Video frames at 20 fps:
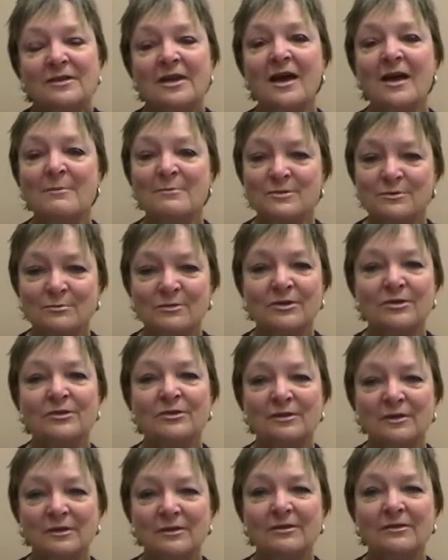times when
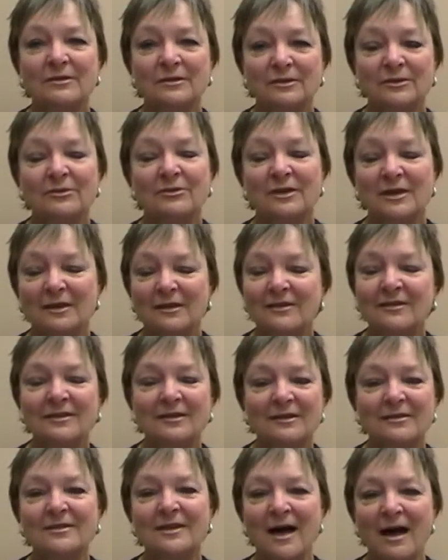you get a
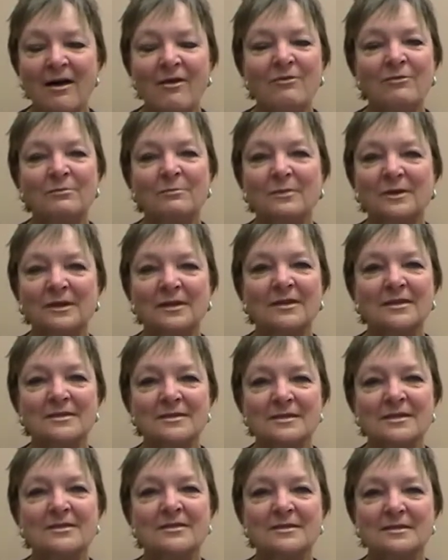little down because
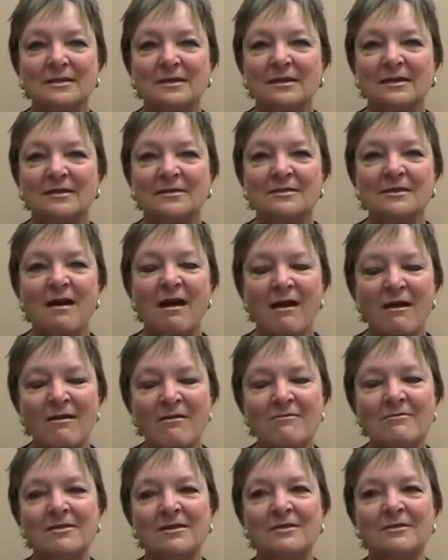it's
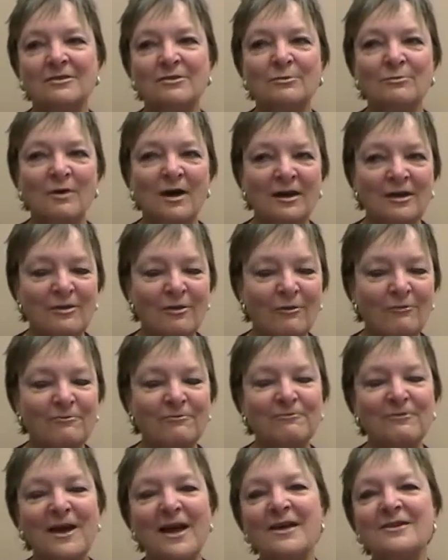hard and you want to go
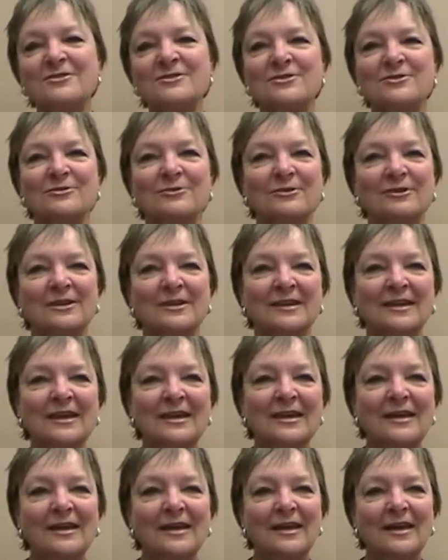faster
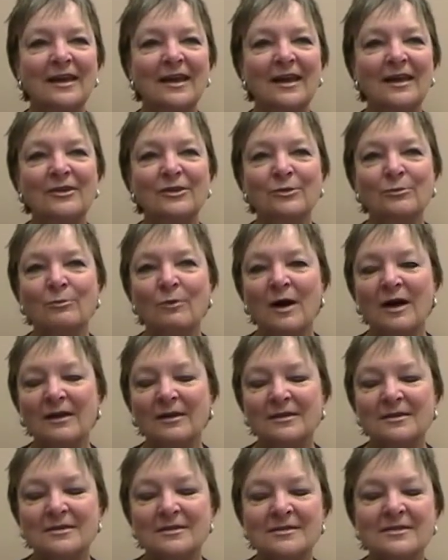and you
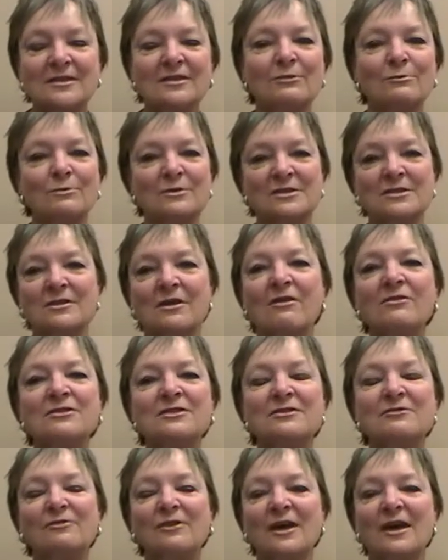want to see the
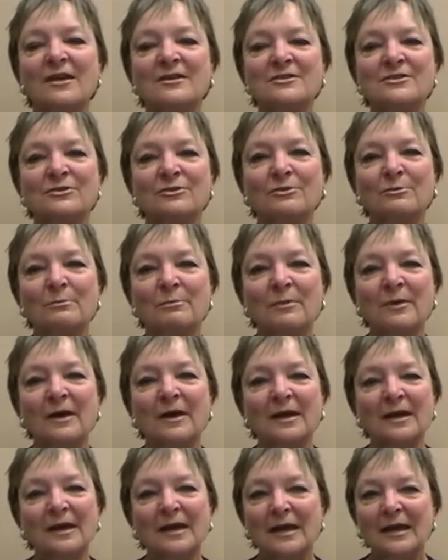results faster,
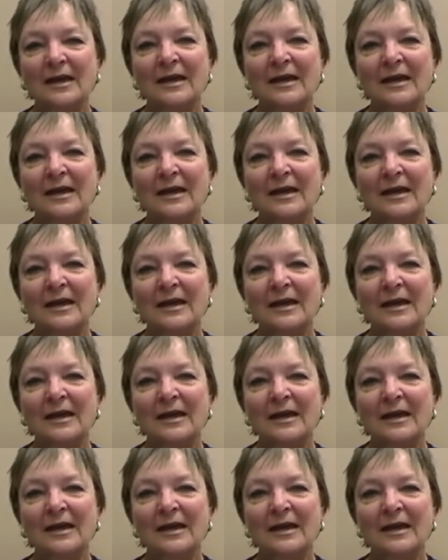but